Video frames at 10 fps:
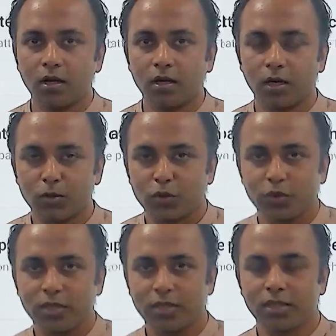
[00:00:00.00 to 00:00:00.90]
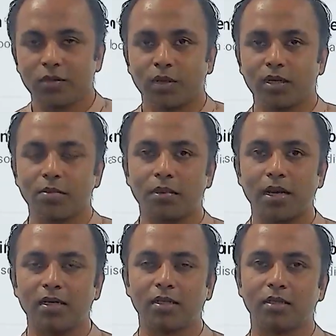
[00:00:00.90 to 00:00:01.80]
Hello student, welcome
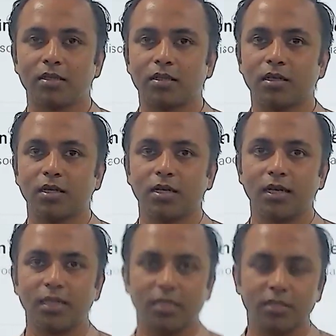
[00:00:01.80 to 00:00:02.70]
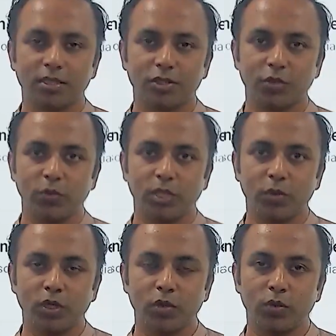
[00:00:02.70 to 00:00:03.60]
back. In this session, we are
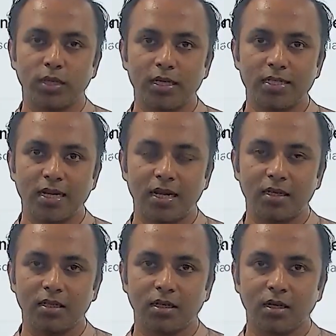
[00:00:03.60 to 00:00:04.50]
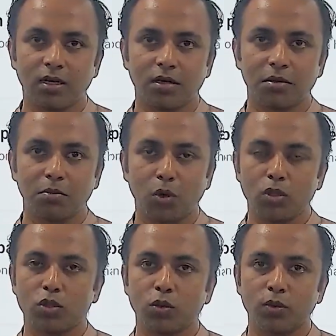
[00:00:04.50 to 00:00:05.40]
going to understand
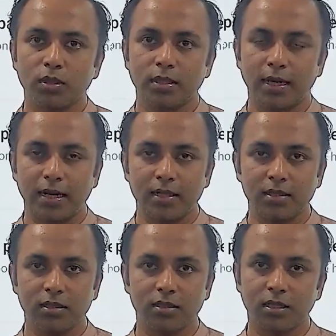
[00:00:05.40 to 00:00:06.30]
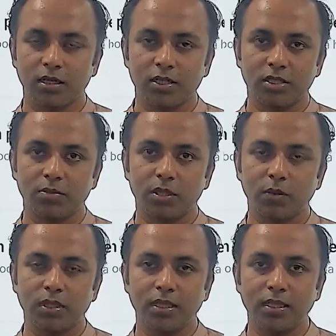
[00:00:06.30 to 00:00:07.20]
monsoon and the relation
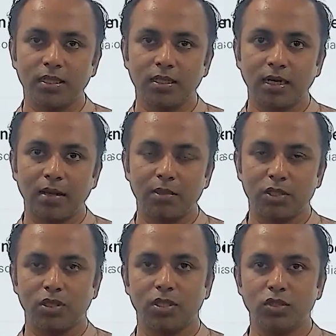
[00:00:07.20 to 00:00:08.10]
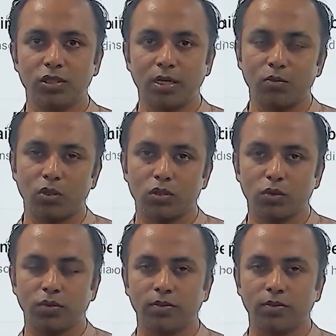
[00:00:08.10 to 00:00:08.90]
between the climate change and monsoon.